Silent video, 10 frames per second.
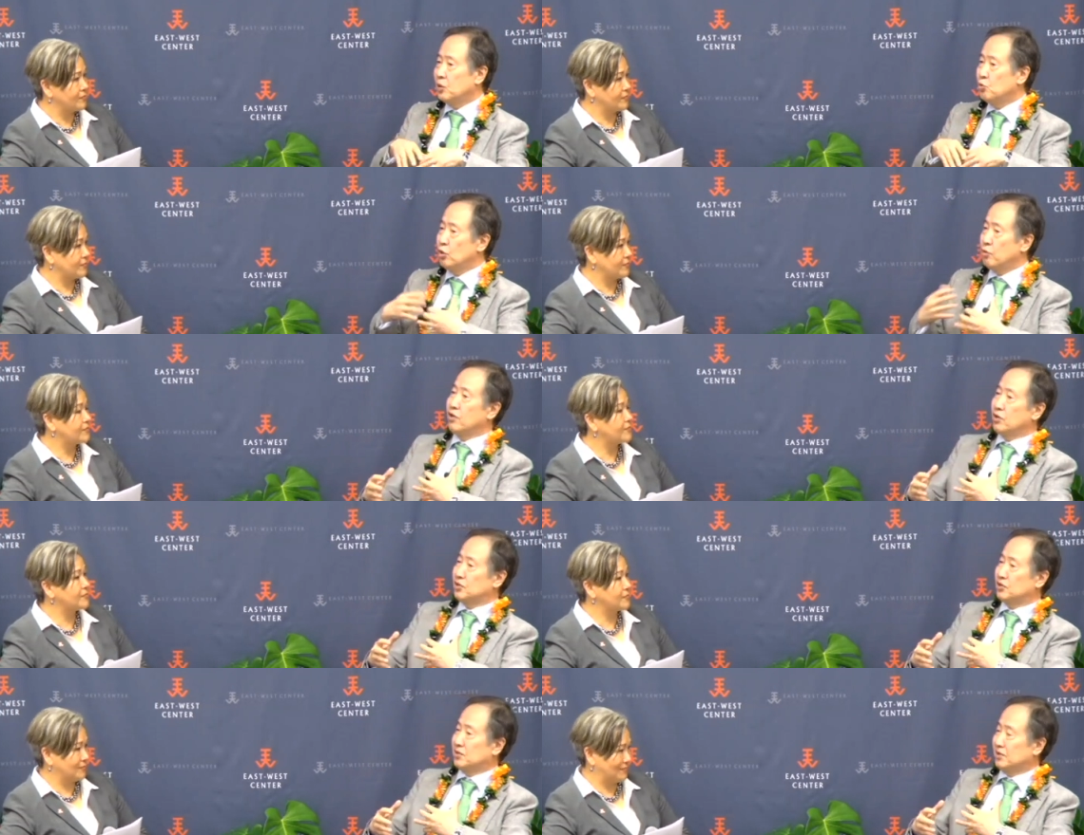Speaker 1: to
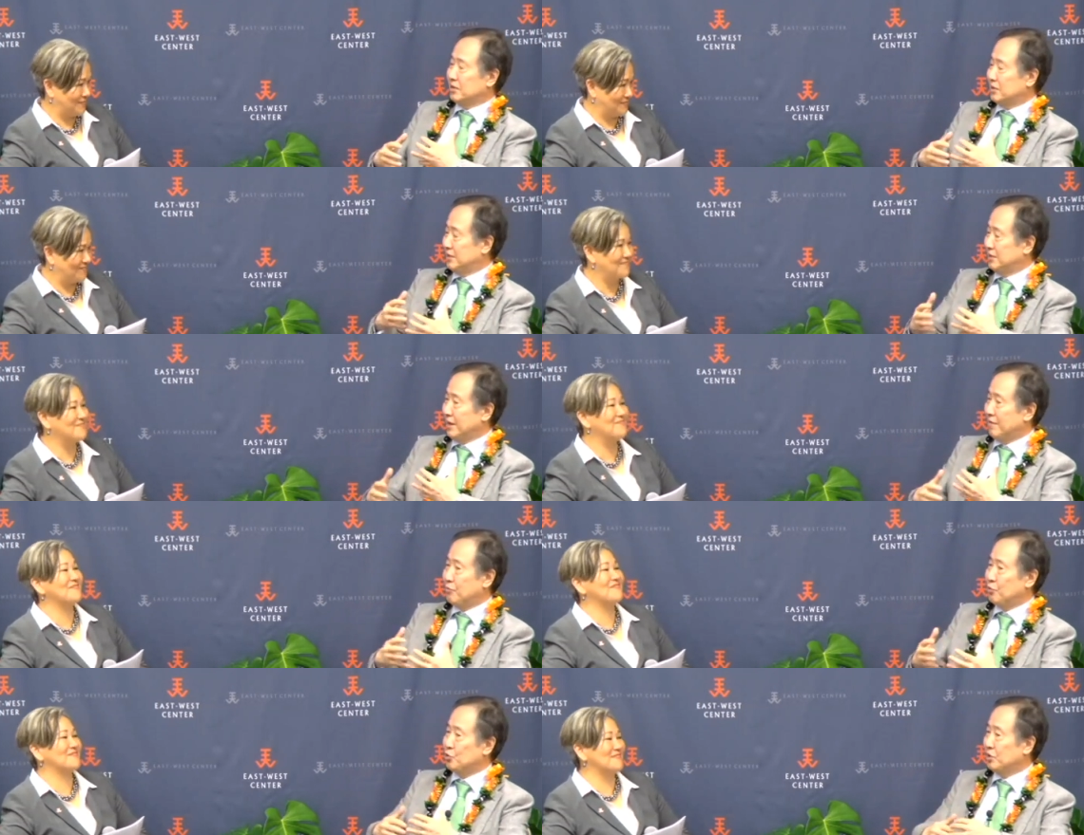reverse this this
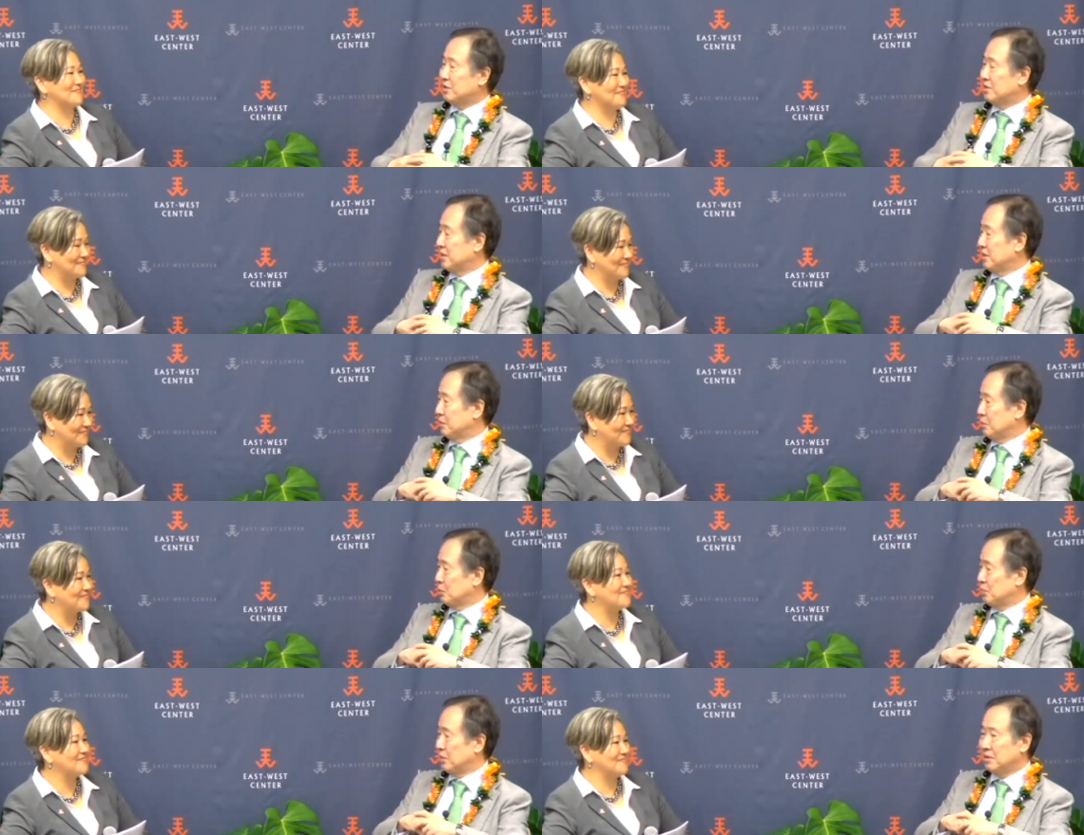unfortunate uh, development
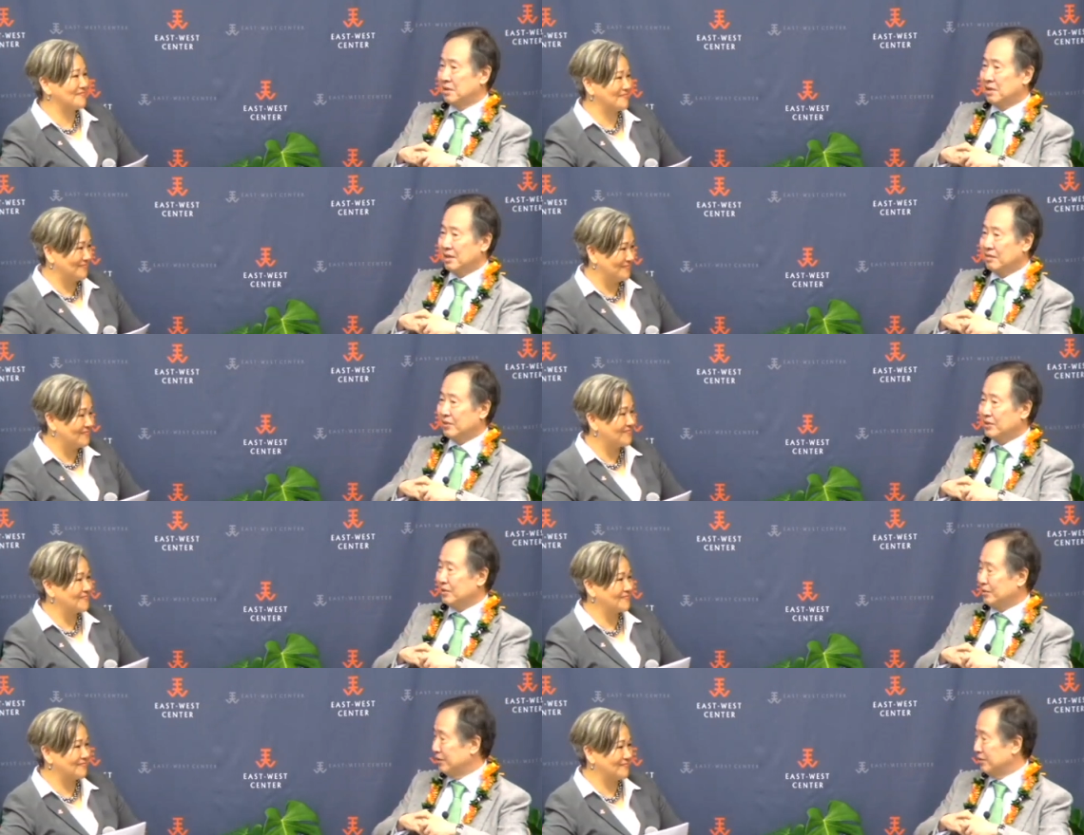in
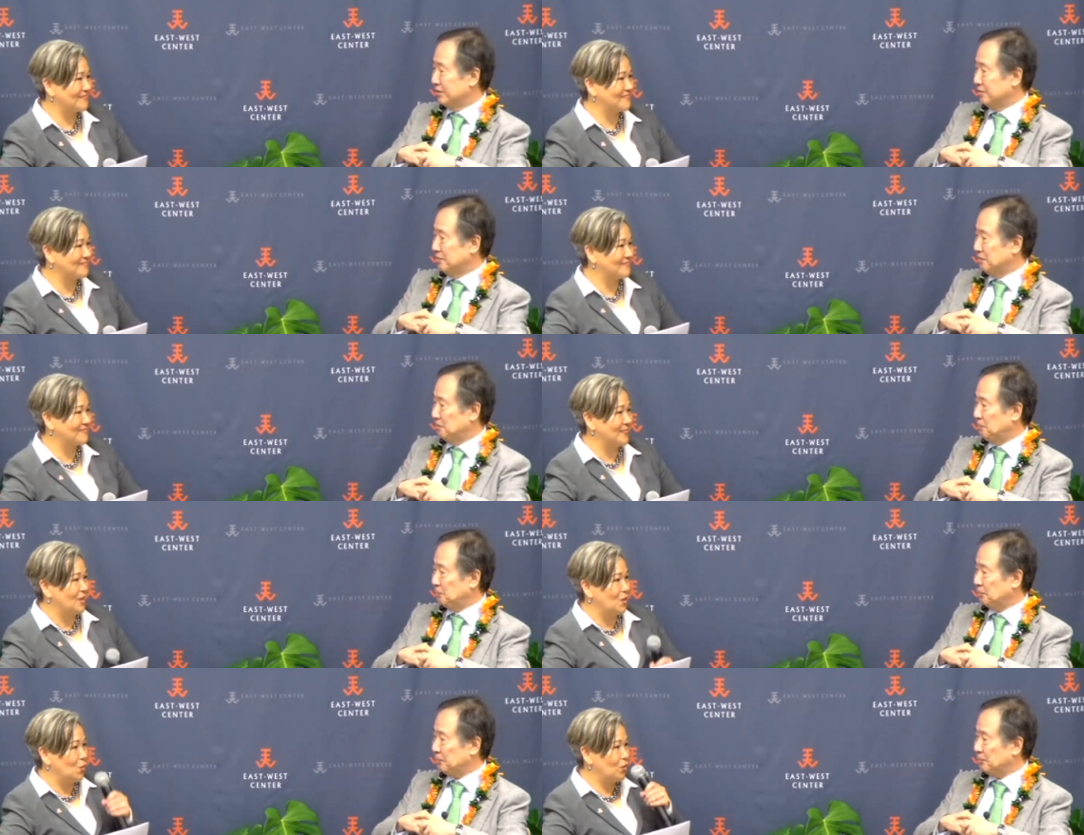recent years.
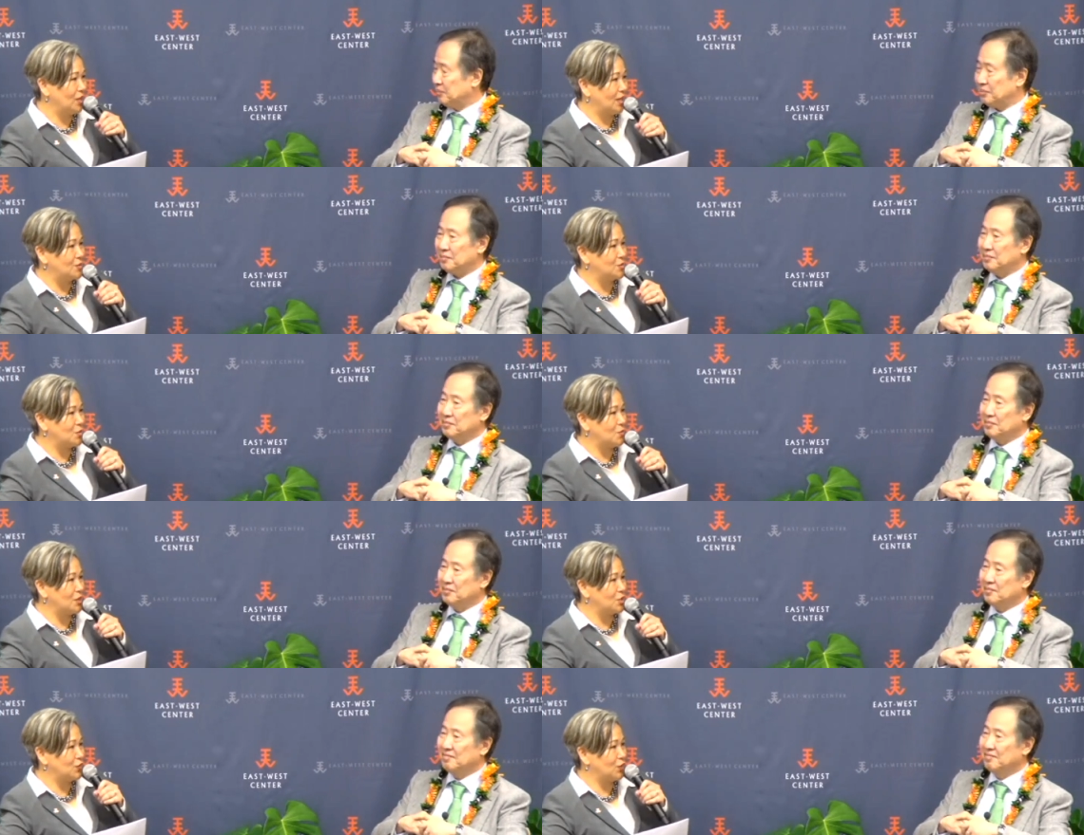
Speaker 2: Thank you so
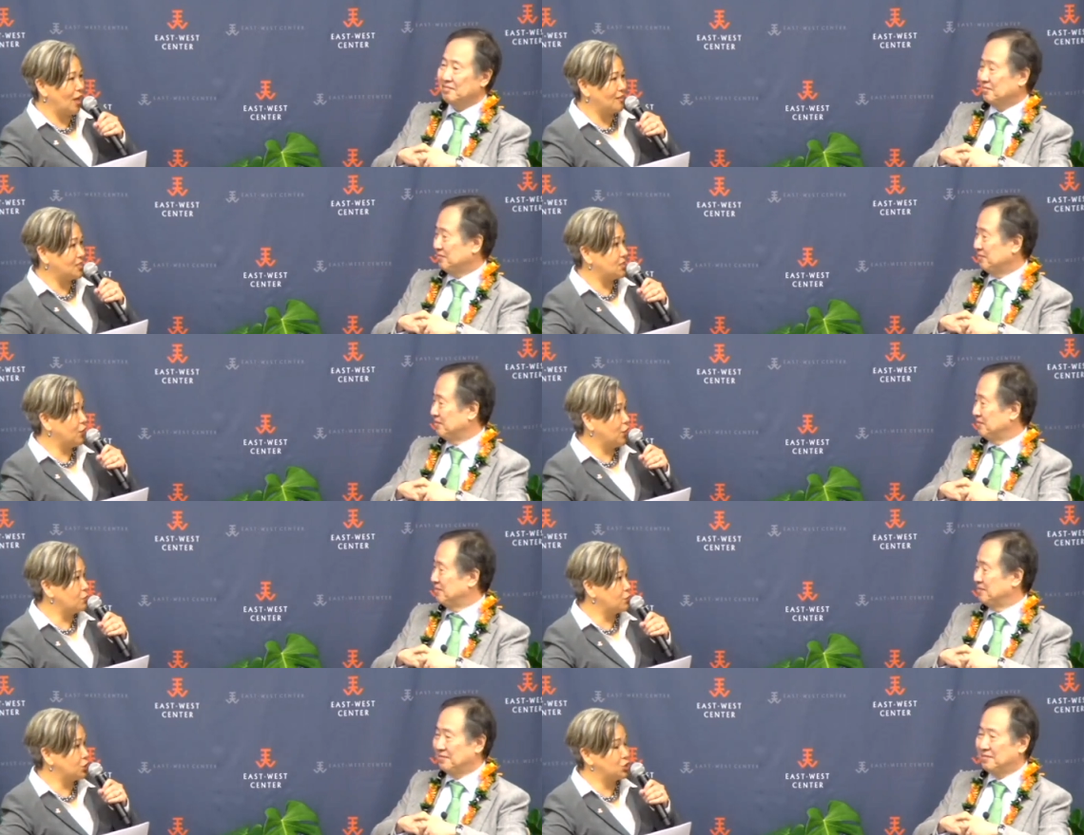much for that. That's very
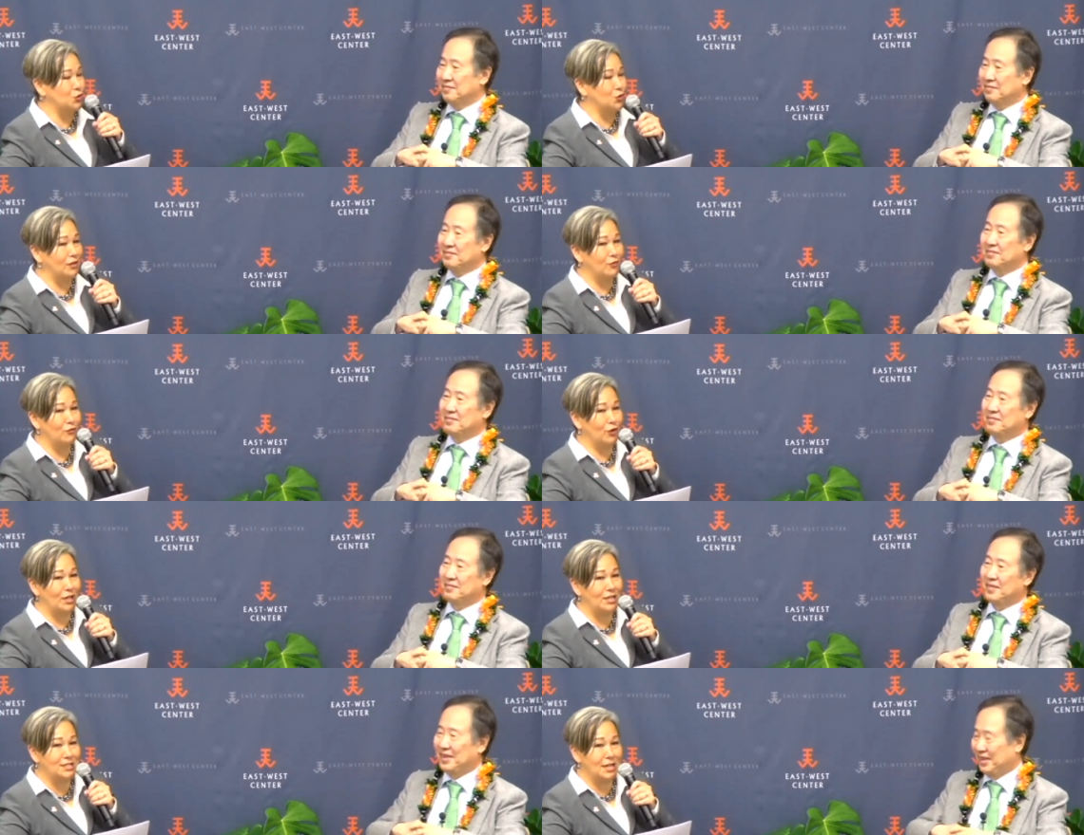reassuring. We're very
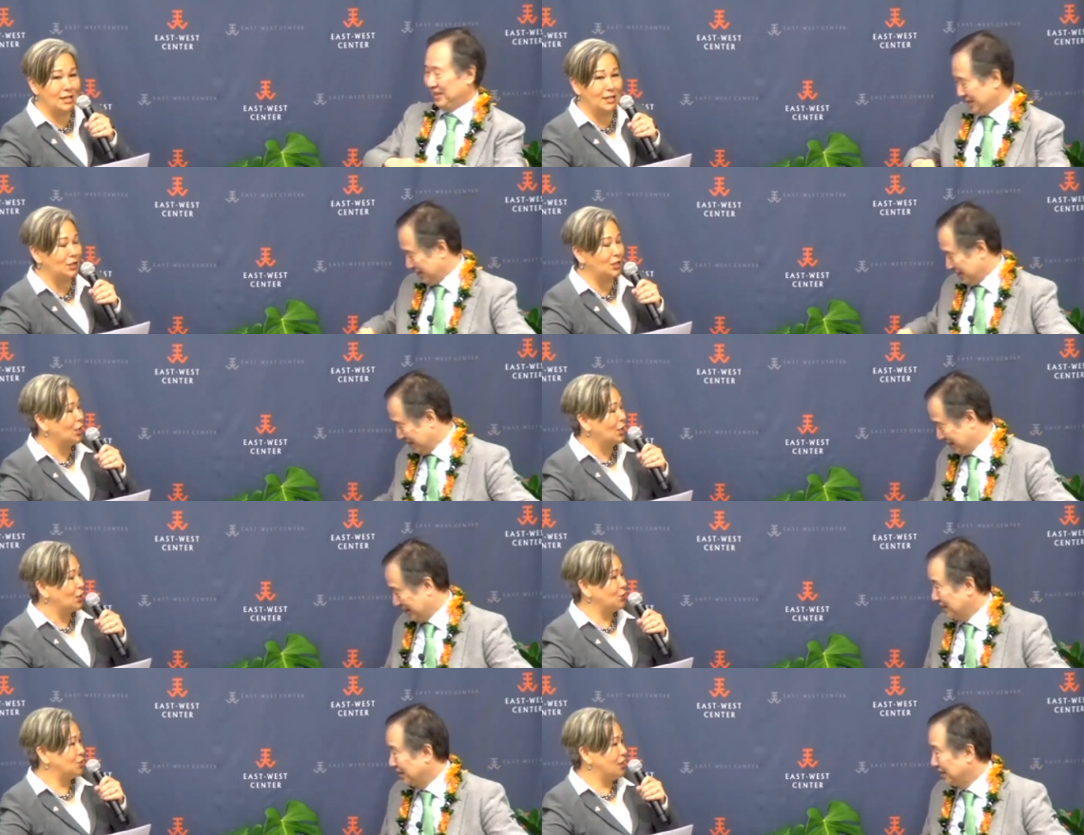excited, and
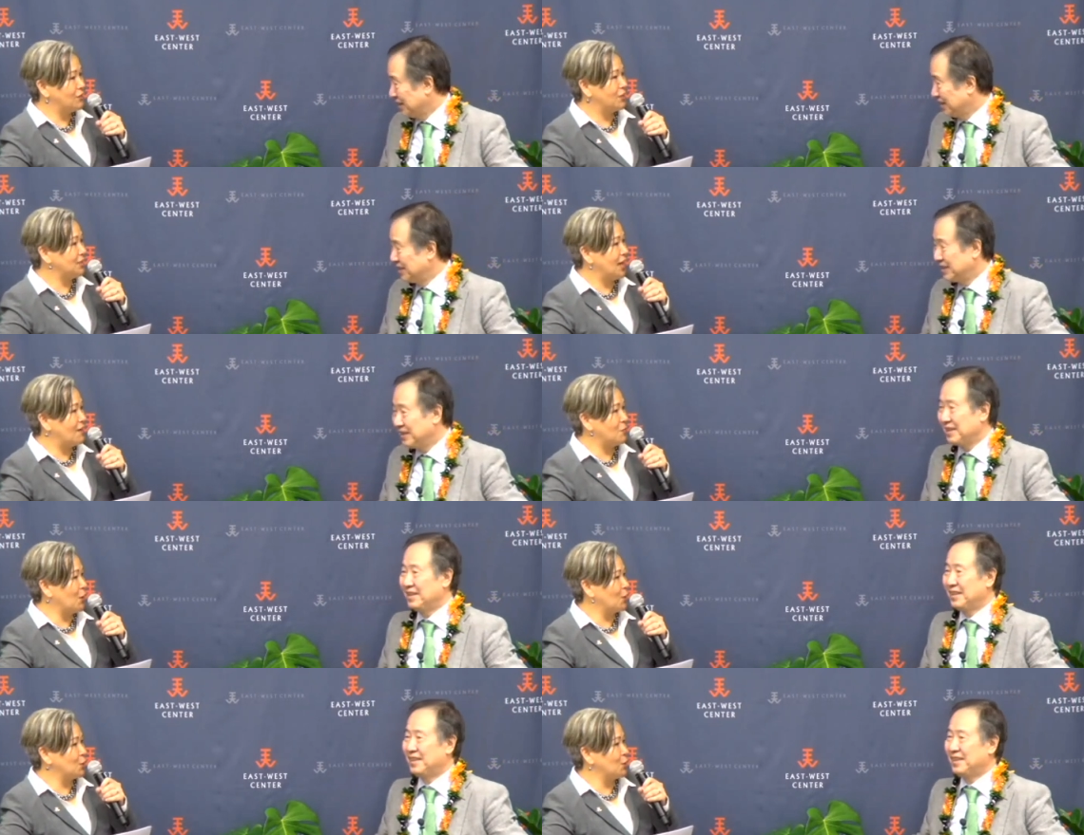you definitely have a
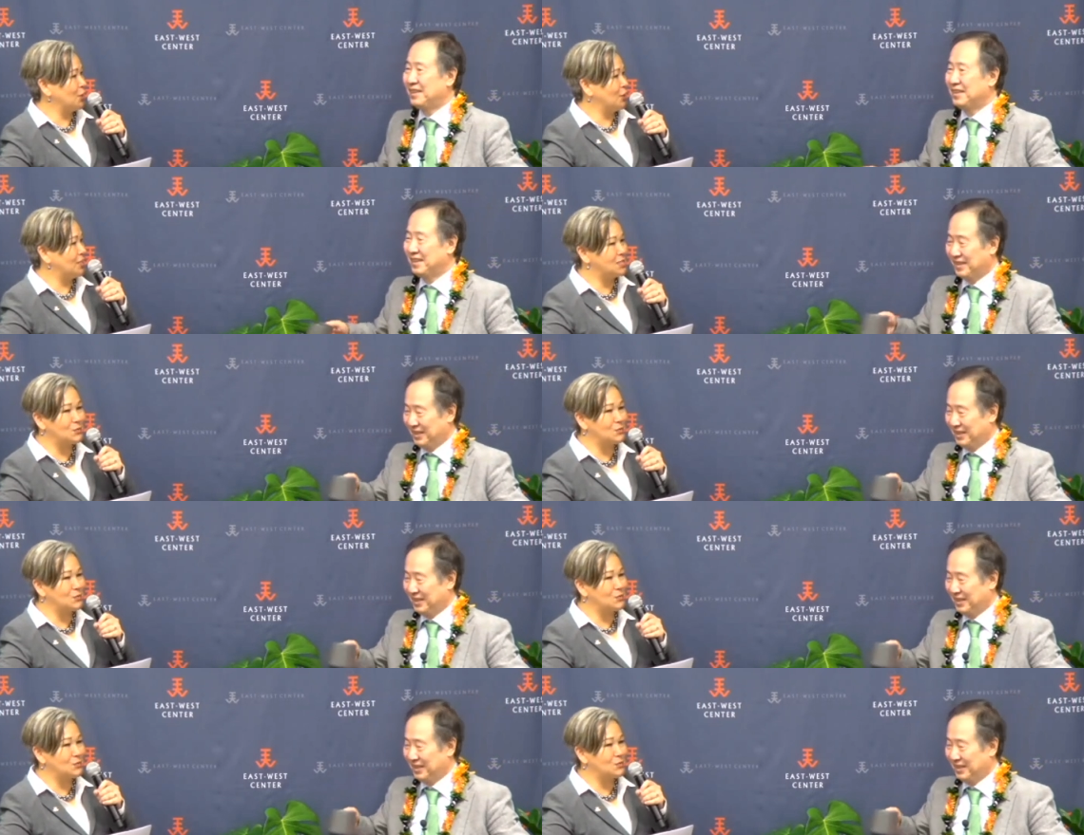partner here at East